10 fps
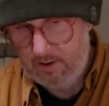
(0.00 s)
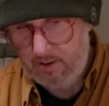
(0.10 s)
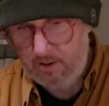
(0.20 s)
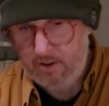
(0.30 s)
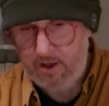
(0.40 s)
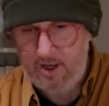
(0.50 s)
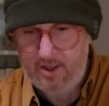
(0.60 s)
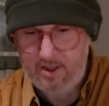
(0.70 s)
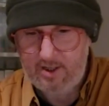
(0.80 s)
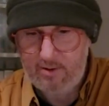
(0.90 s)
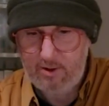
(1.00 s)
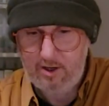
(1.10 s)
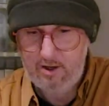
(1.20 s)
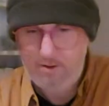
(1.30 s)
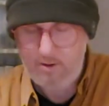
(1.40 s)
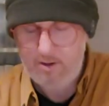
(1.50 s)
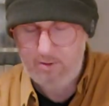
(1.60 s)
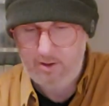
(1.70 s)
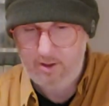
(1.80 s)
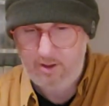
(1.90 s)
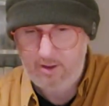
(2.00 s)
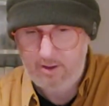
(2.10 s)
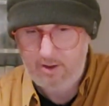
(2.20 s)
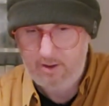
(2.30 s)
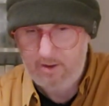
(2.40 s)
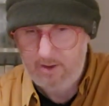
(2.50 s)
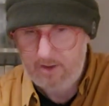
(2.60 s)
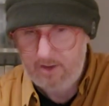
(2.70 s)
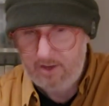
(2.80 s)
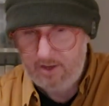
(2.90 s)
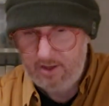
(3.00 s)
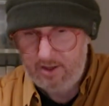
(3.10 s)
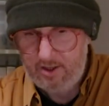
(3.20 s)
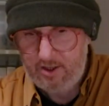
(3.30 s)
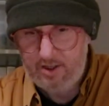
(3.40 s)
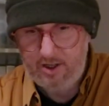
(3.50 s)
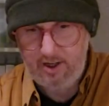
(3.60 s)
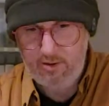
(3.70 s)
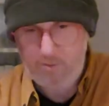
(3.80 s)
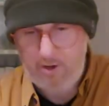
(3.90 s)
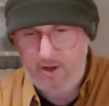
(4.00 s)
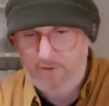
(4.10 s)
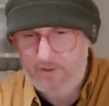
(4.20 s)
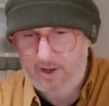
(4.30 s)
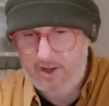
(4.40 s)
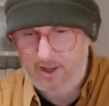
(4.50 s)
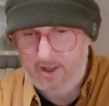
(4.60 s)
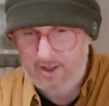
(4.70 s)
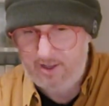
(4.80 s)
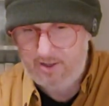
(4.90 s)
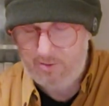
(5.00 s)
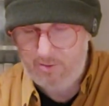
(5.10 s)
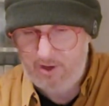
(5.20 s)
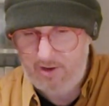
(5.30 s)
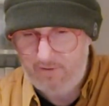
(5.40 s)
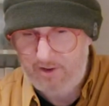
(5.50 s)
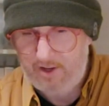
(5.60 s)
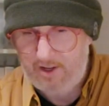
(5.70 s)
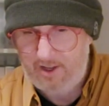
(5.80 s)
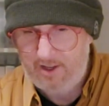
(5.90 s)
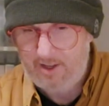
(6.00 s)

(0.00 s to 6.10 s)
Well, the end is down there. Right, okay. This is just going to get really fiddly. This is really fiddly.